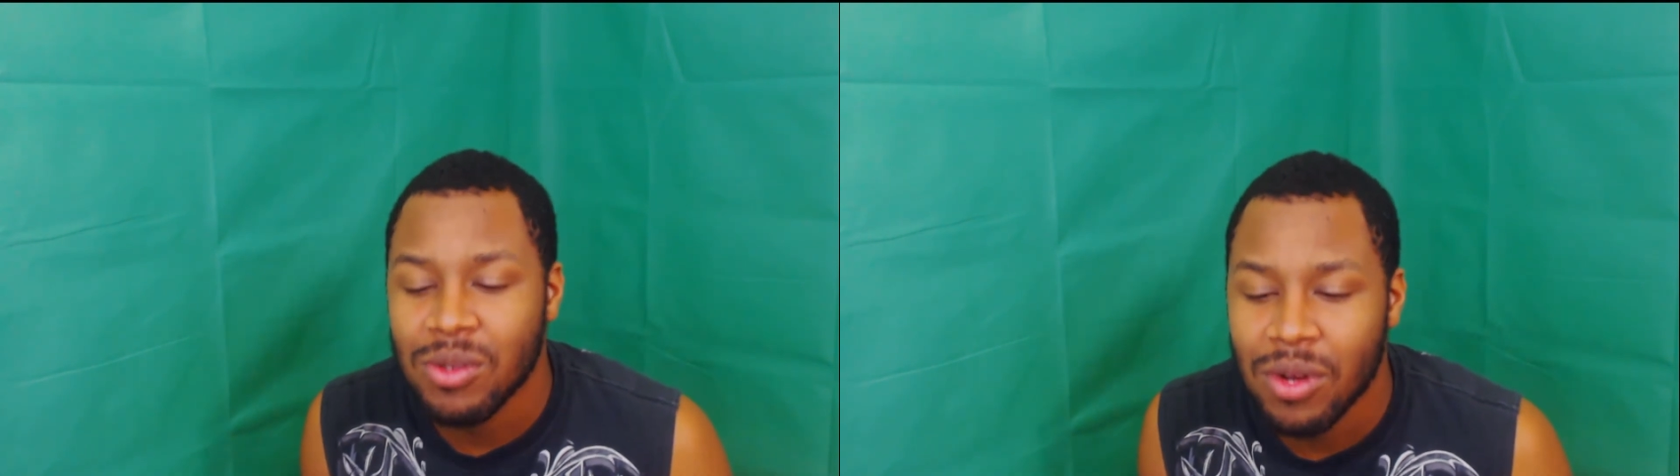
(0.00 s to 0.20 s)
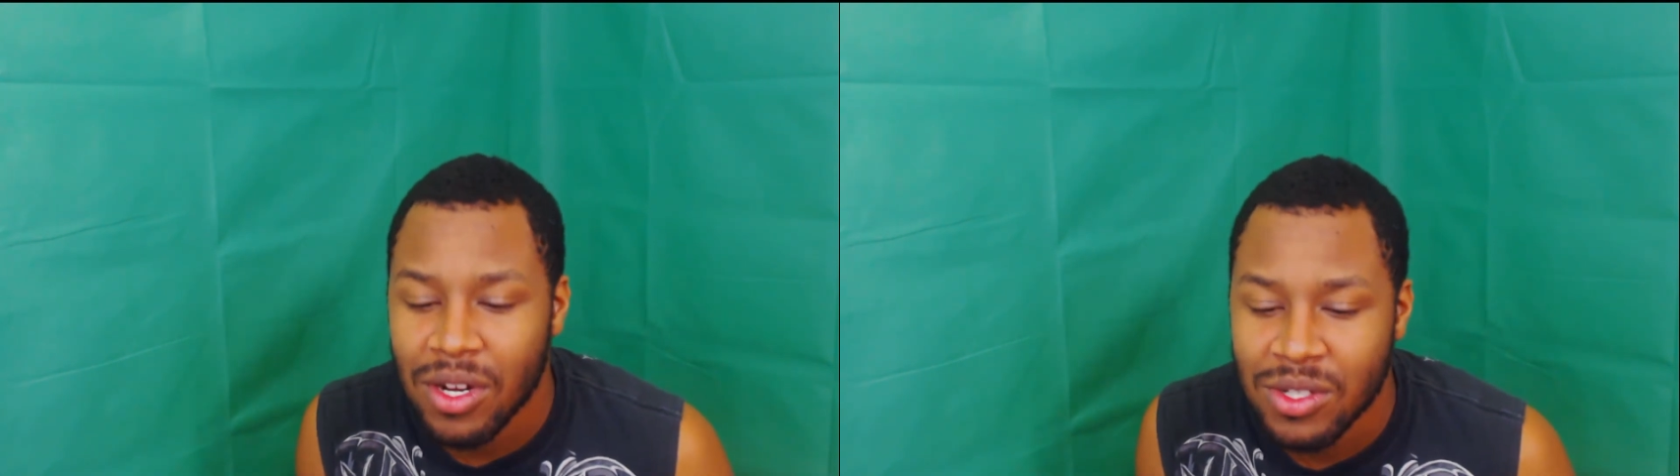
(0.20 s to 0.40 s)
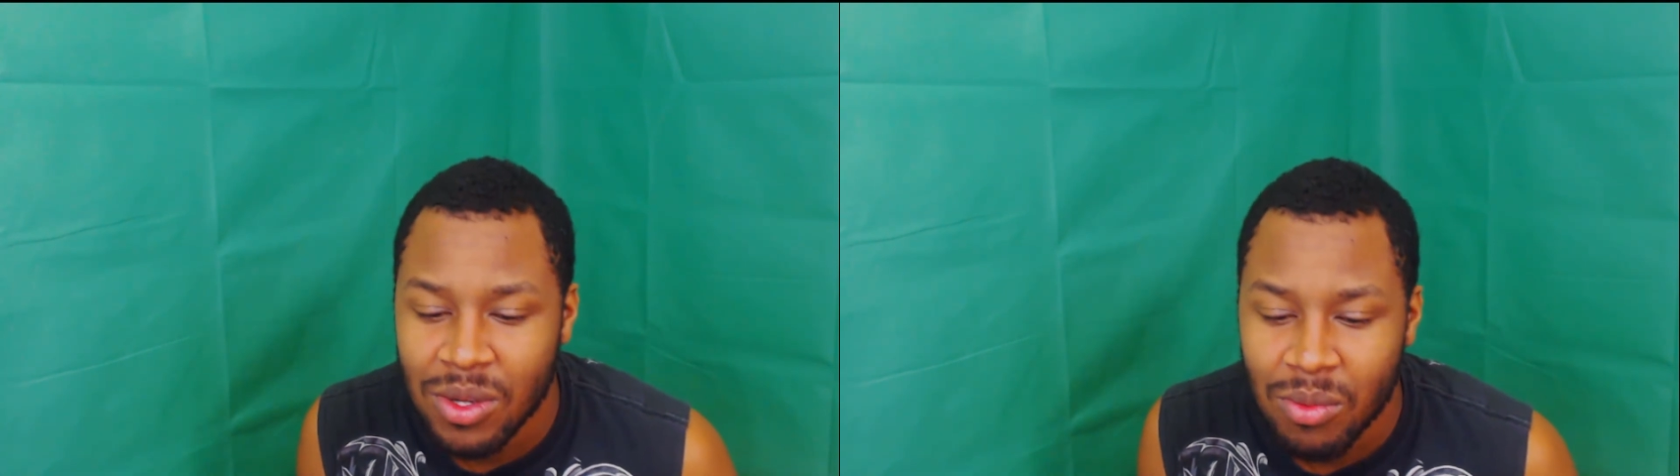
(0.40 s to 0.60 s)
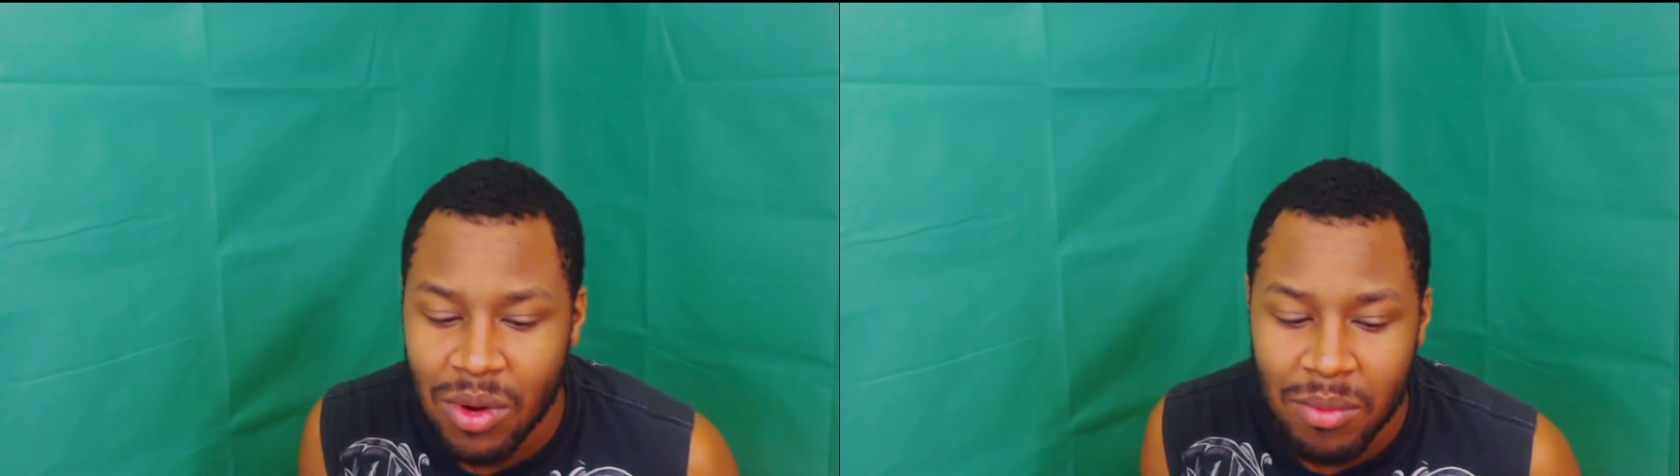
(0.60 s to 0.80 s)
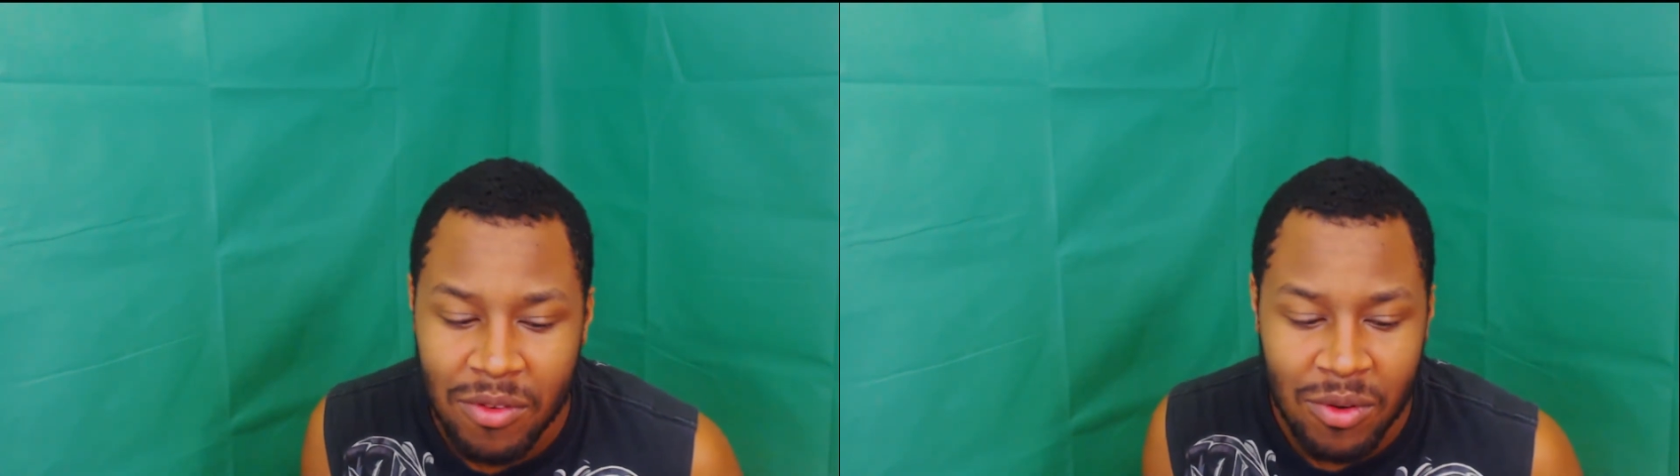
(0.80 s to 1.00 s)
to
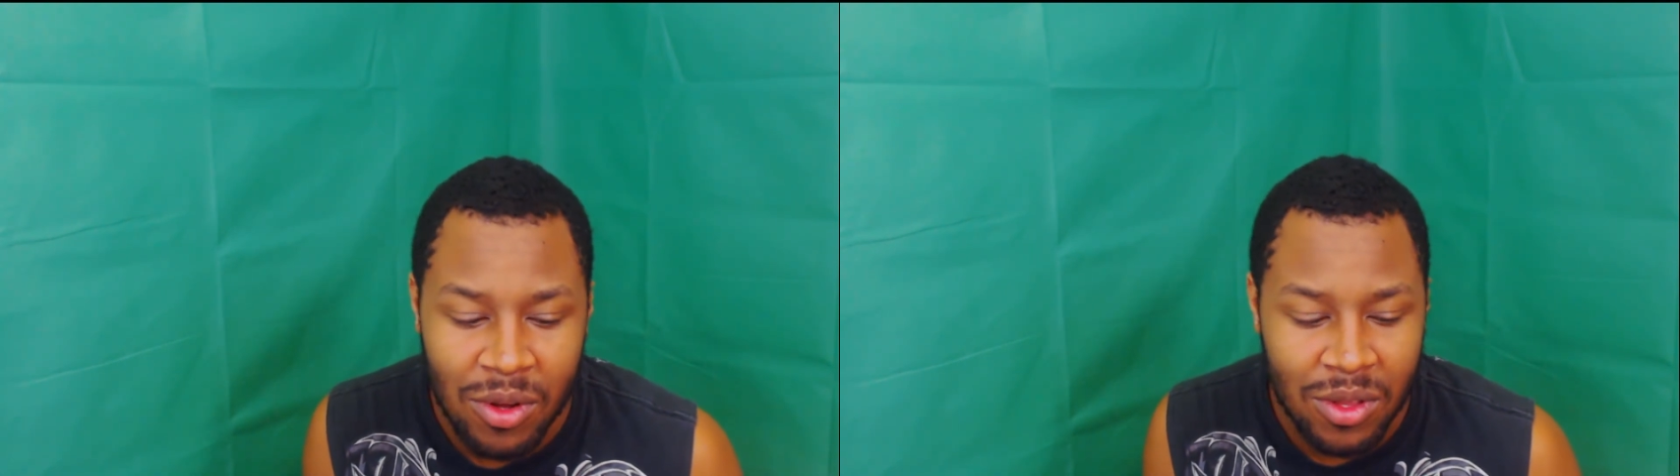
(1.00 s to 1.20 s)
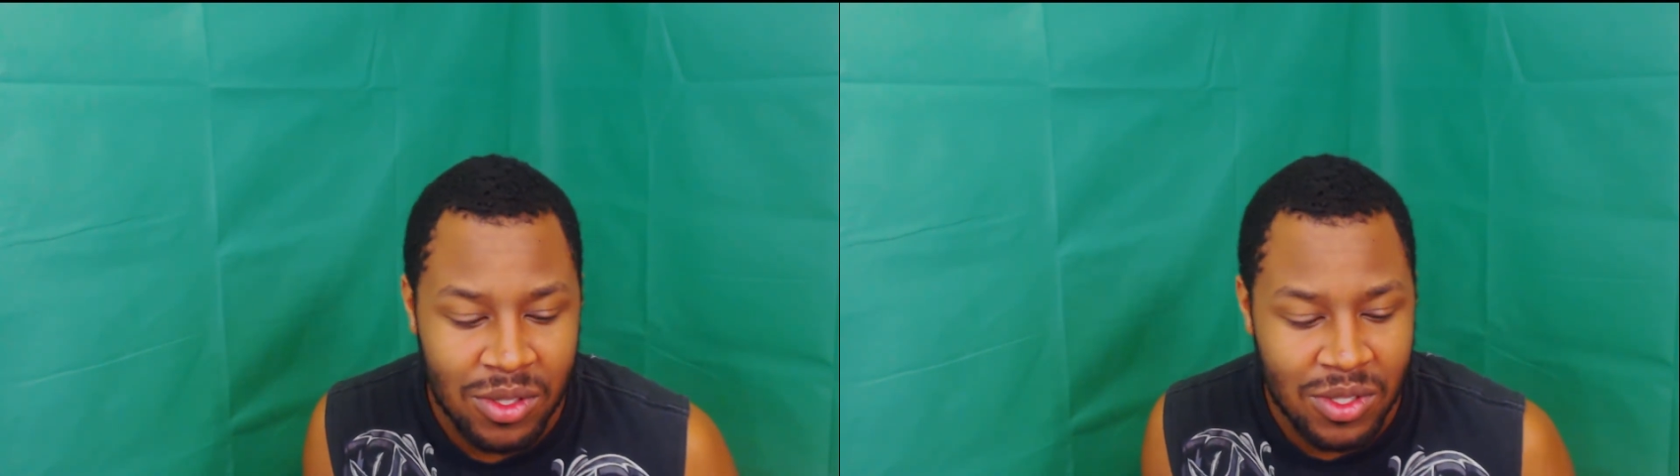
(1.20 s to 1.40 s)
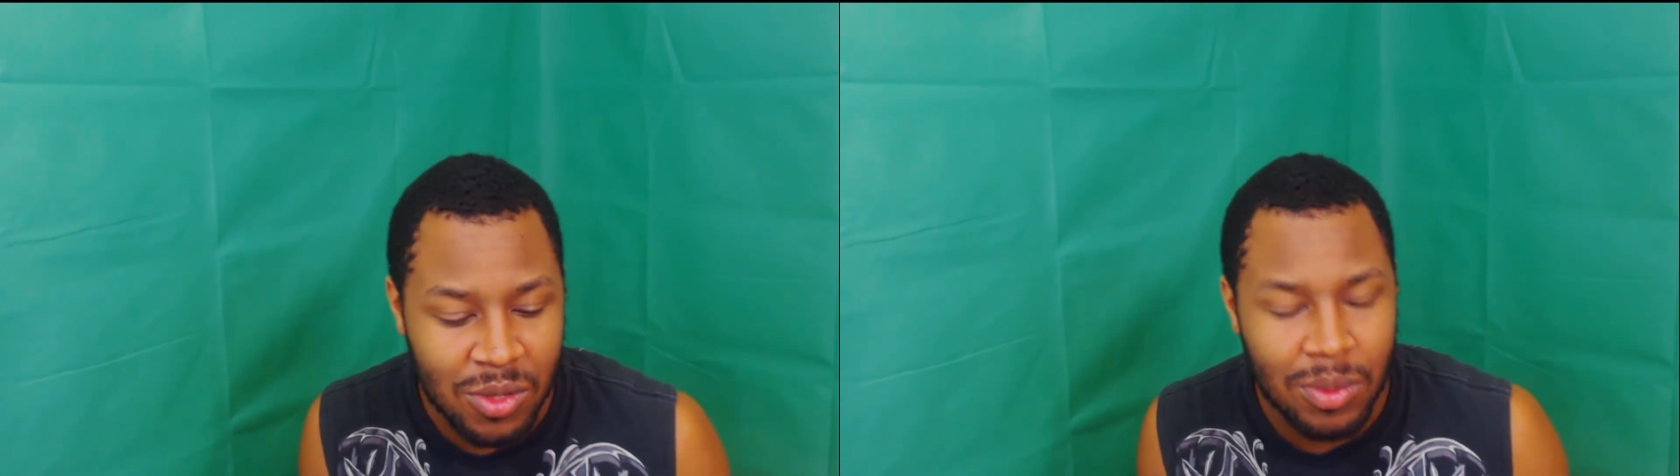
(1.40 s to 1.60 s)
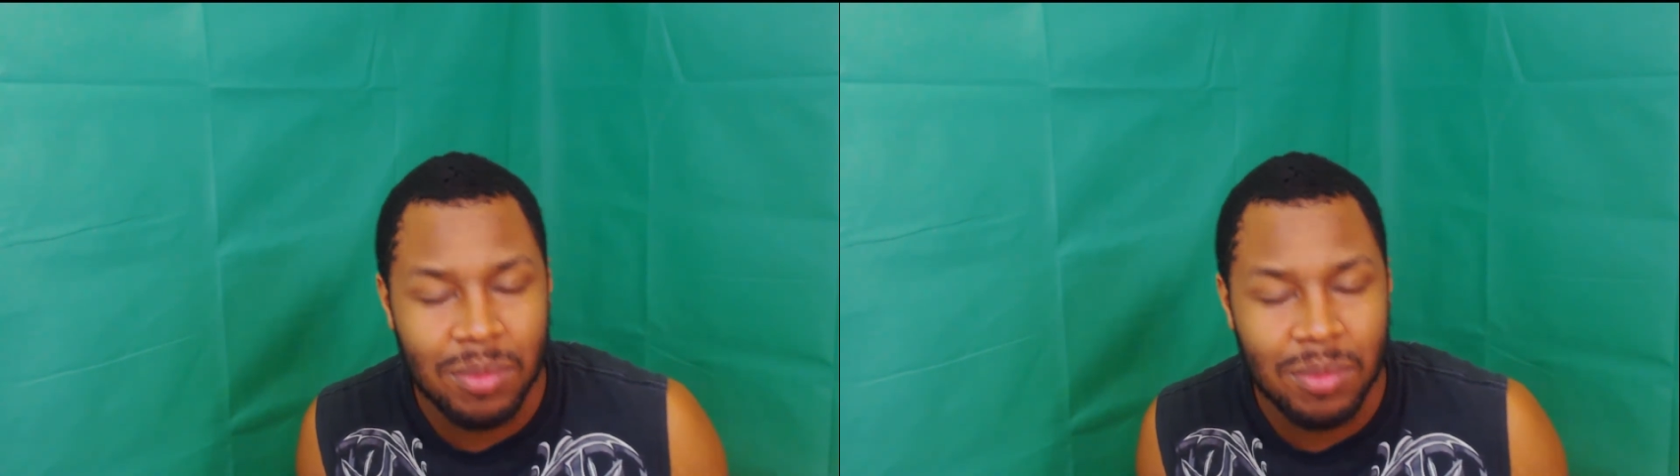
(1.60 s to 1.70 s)
101 before those two